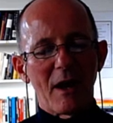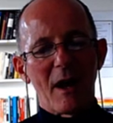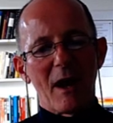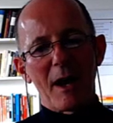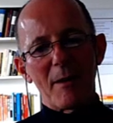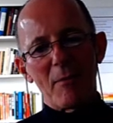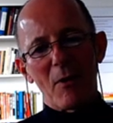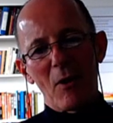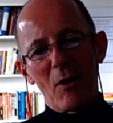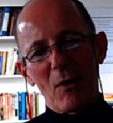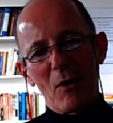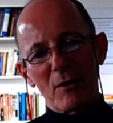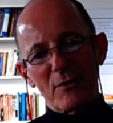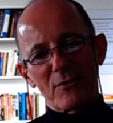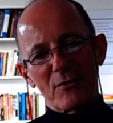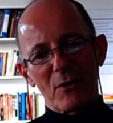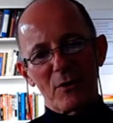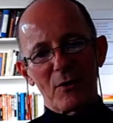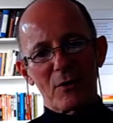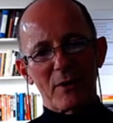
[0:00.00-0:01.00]
I'm
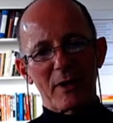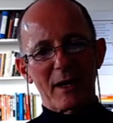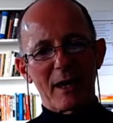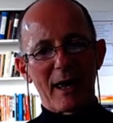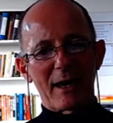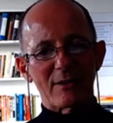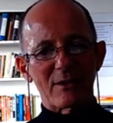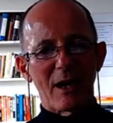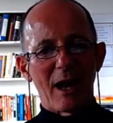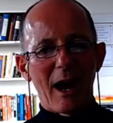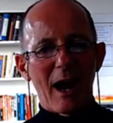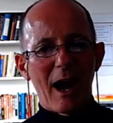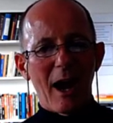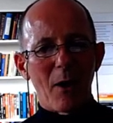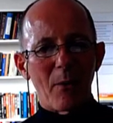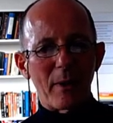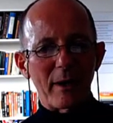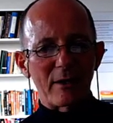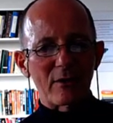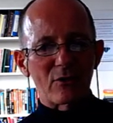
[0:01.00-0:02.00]
also looking at
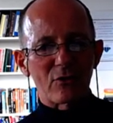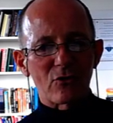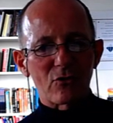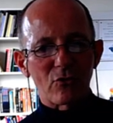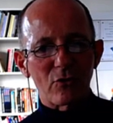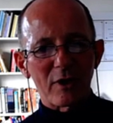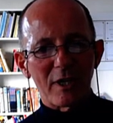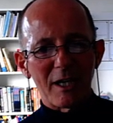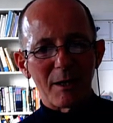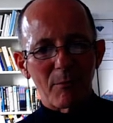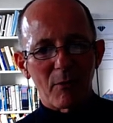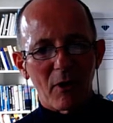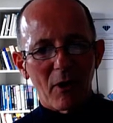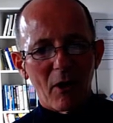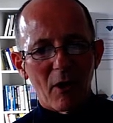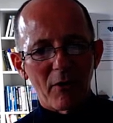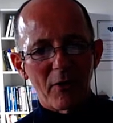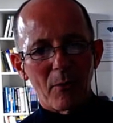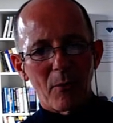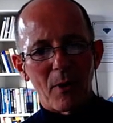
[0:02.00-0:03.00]
how extreme or
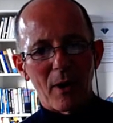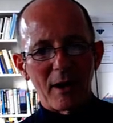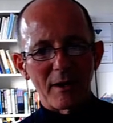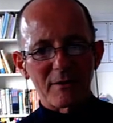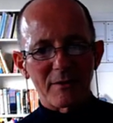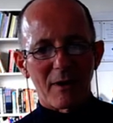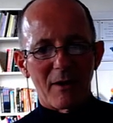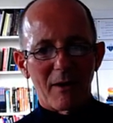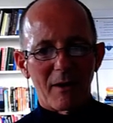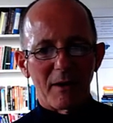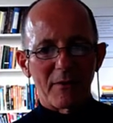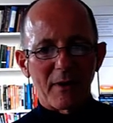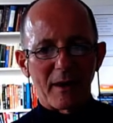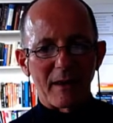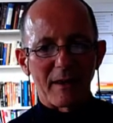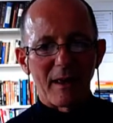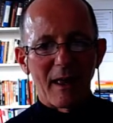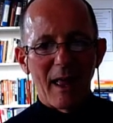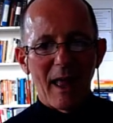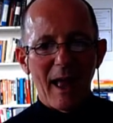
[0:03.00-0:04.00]
otherwise are
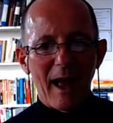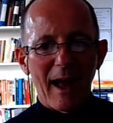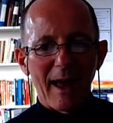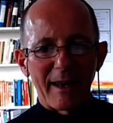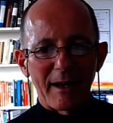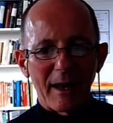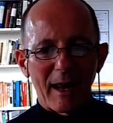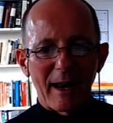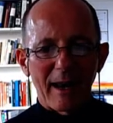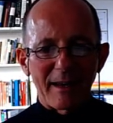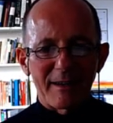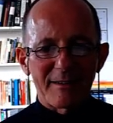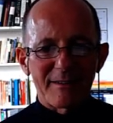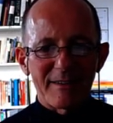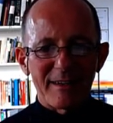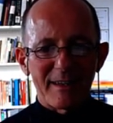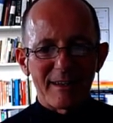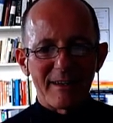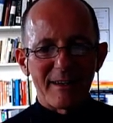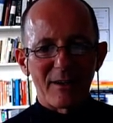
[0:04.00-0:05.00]
they. And I
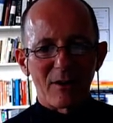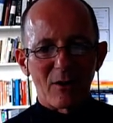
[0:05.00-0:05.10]
see it here